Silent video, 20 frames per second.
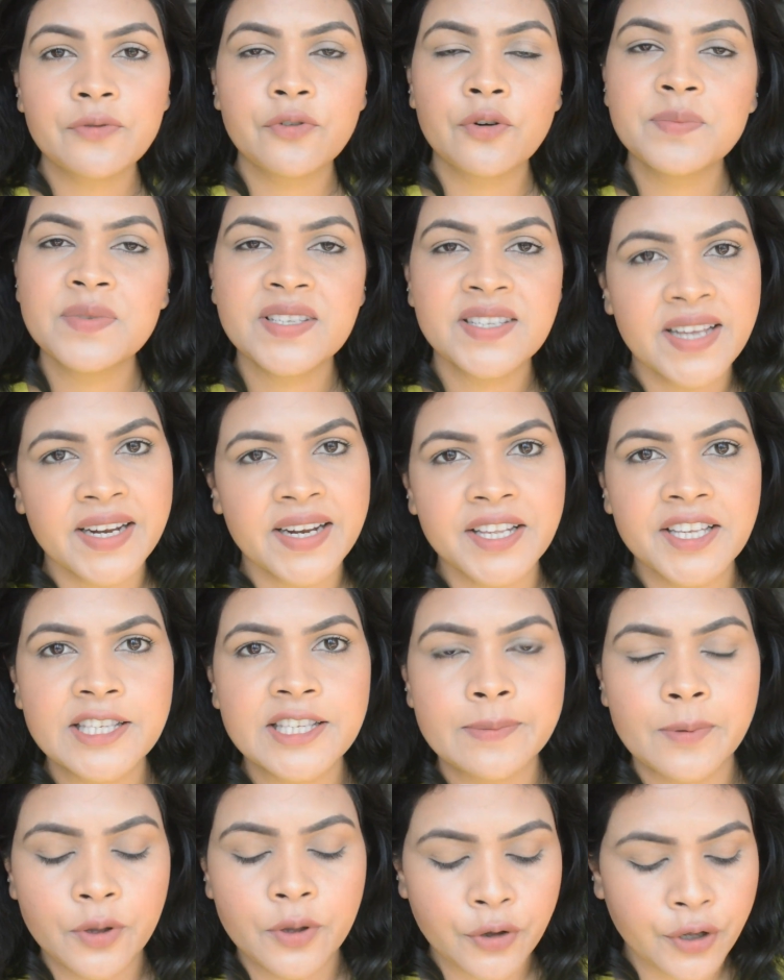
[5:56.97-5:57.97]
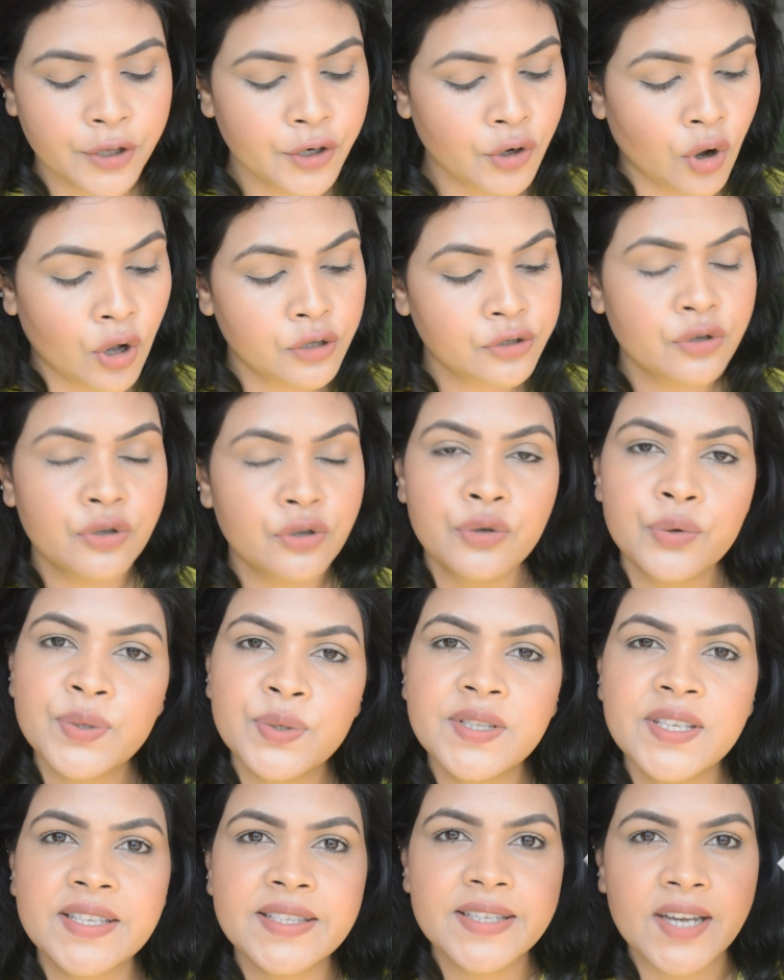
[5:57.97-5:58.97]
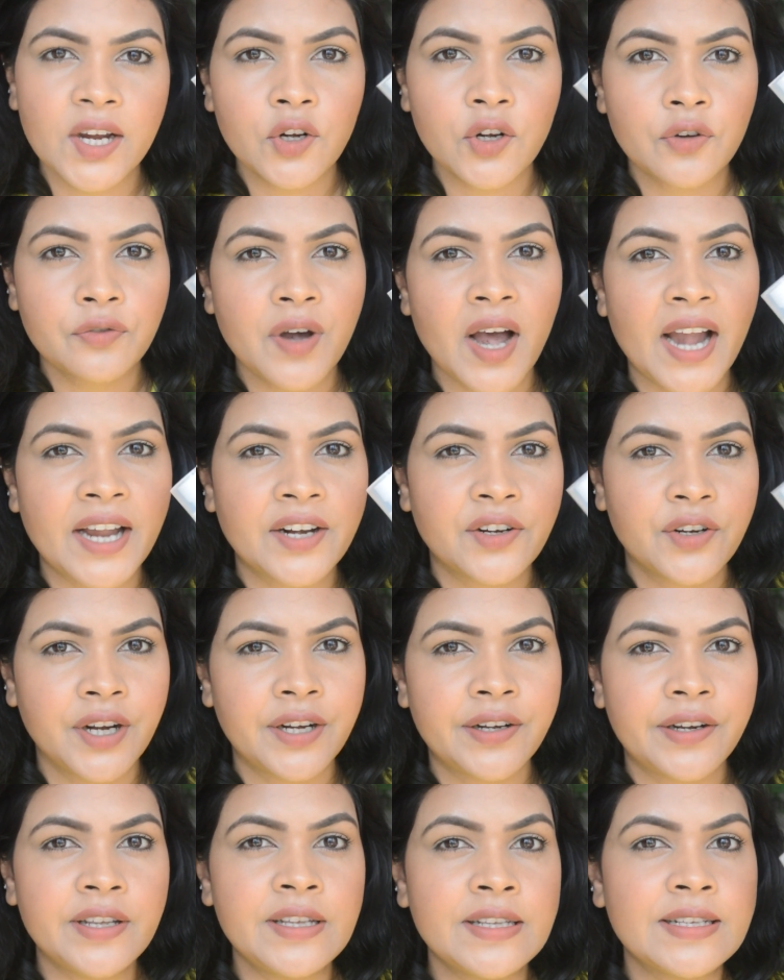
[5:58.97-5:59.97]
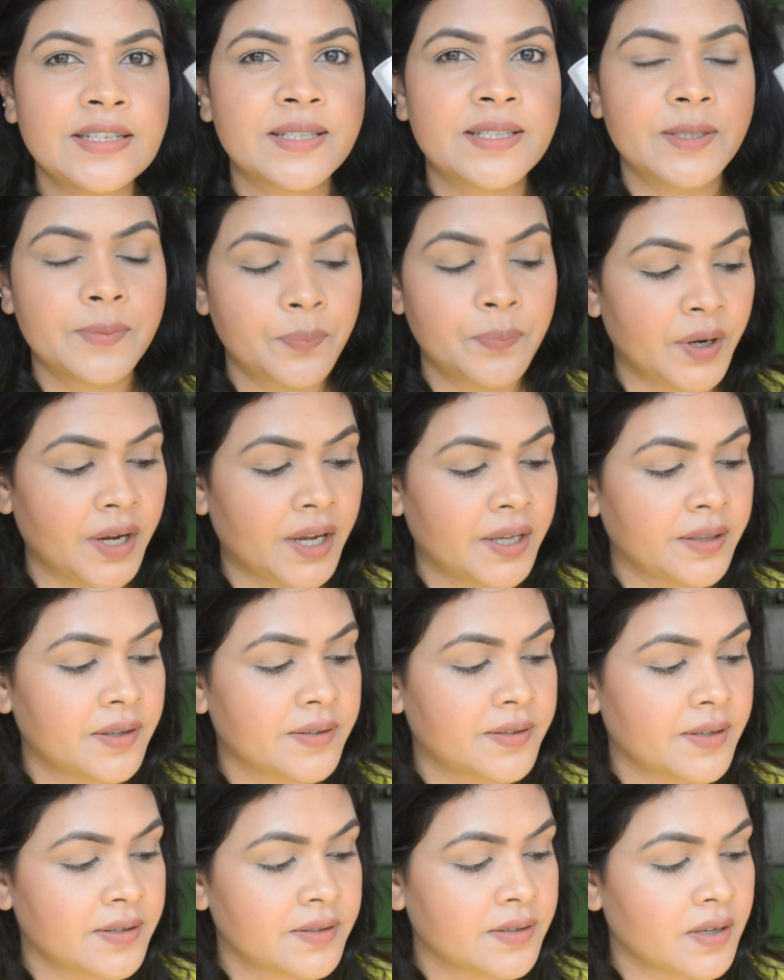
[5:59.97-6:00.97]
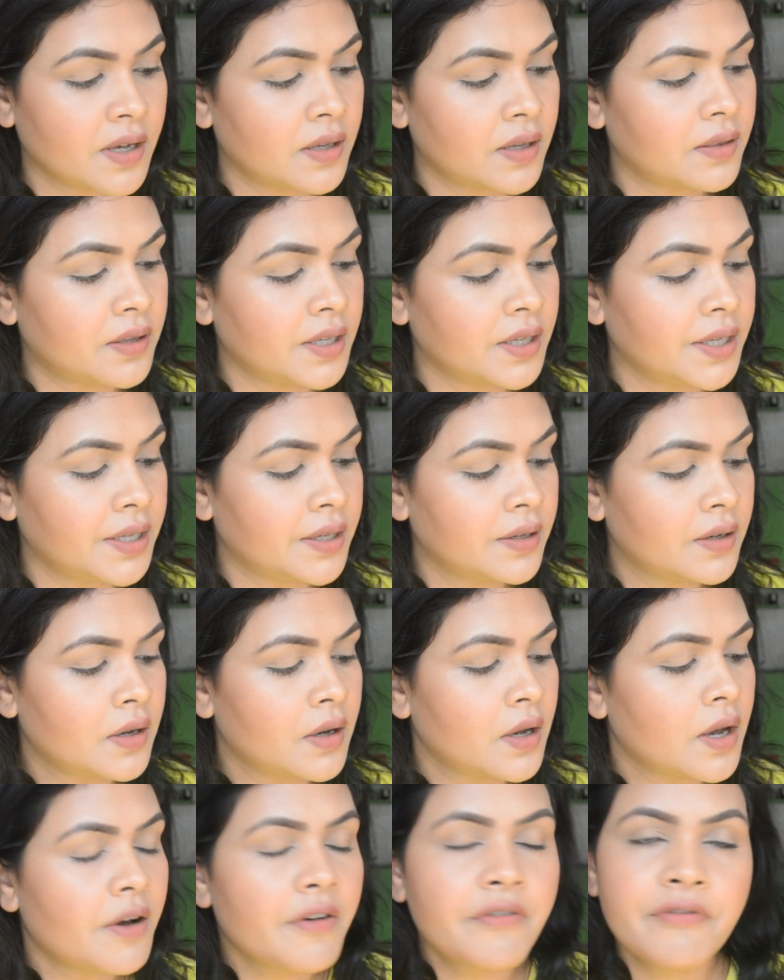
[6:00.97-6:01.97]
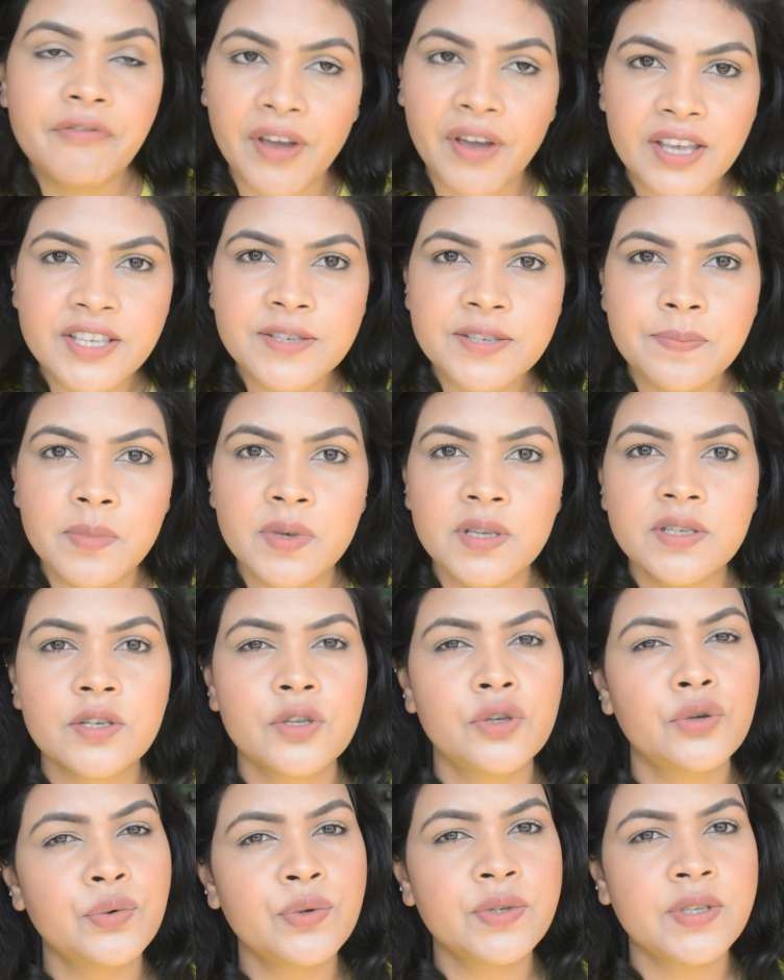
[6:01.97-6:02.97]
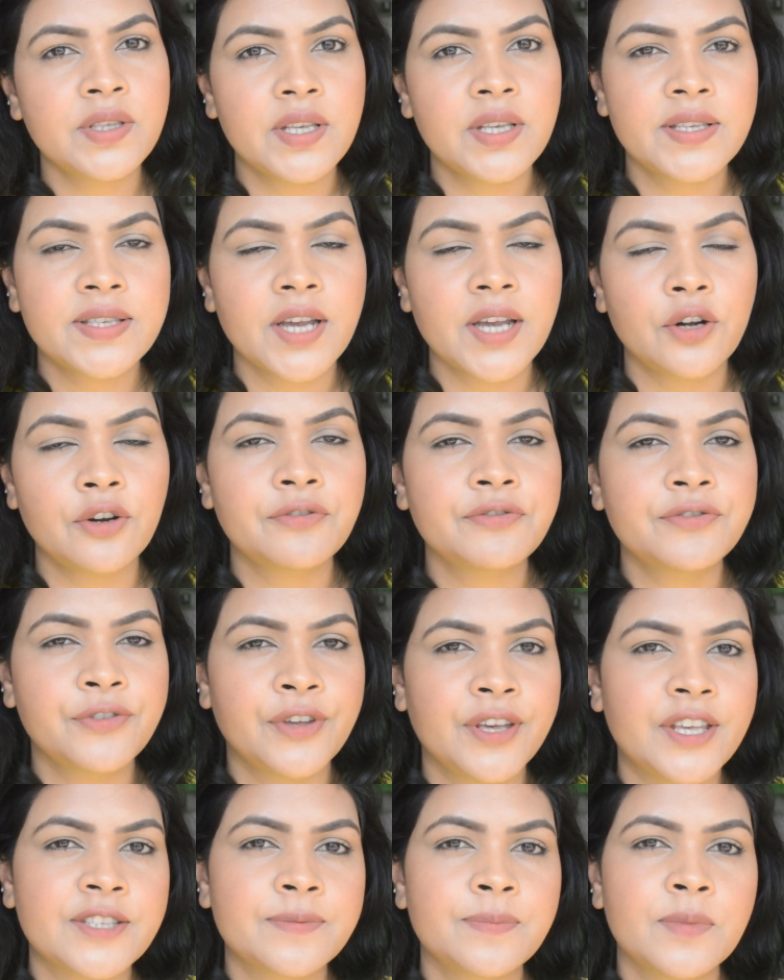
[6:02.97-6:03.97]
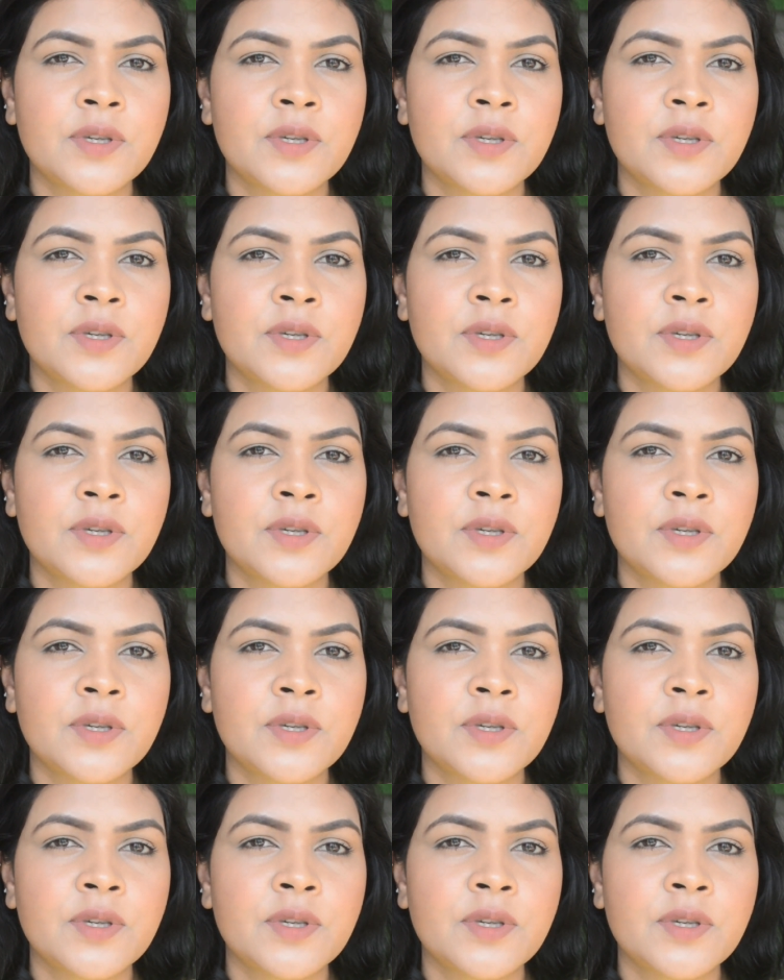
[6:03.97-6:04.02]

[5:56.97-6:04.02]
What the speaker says: from setting spray, you can also use this kind of hydrating spray. This is the face mist. Use this kind of face